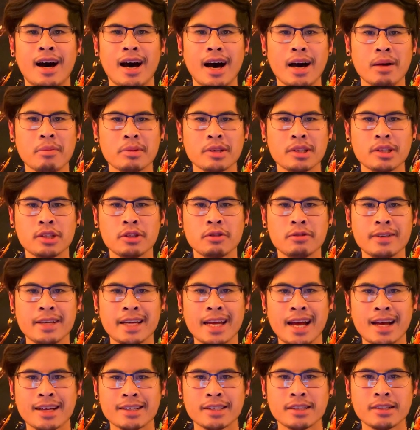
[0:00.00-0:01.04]
I'm gonna do a
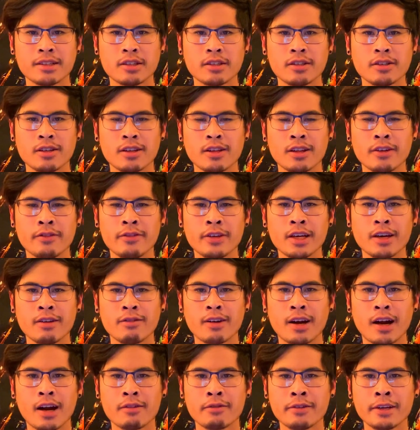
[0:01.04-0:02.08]
reaction to Olivia
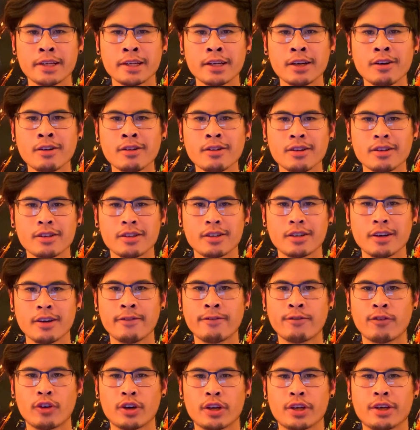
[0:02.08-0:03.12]
Rodrigo.
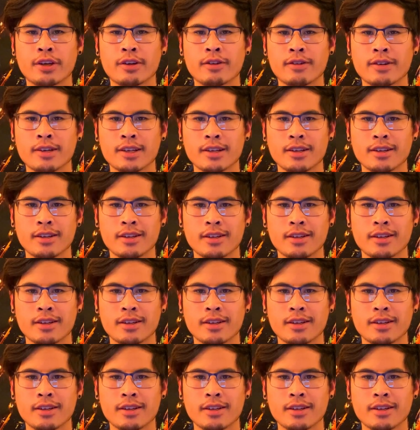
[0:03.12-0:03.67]
Good for you.